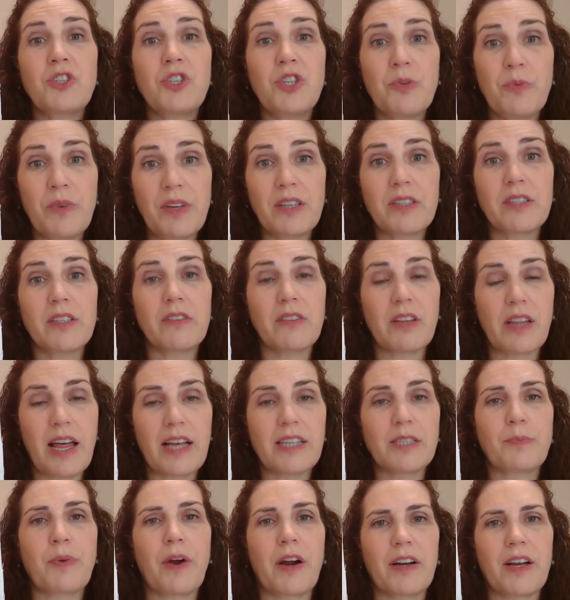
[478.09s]
2 weeks of the
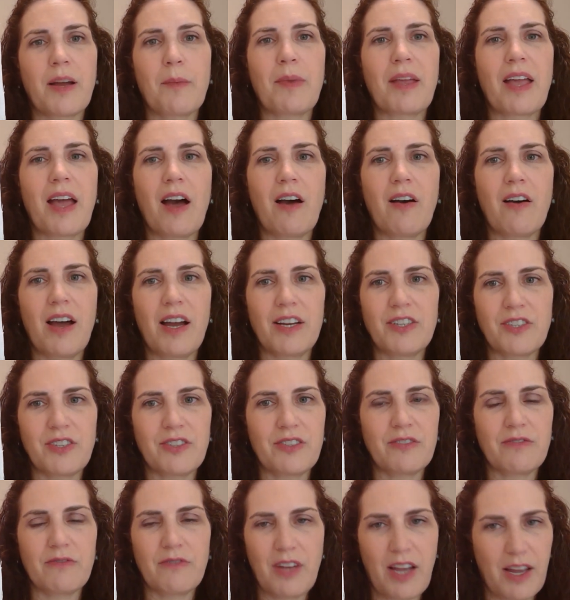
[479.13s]
last part coming out, I
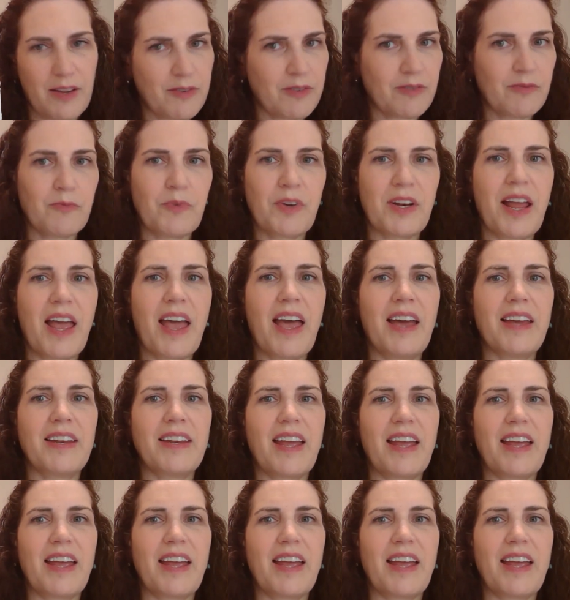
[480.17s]
went ahead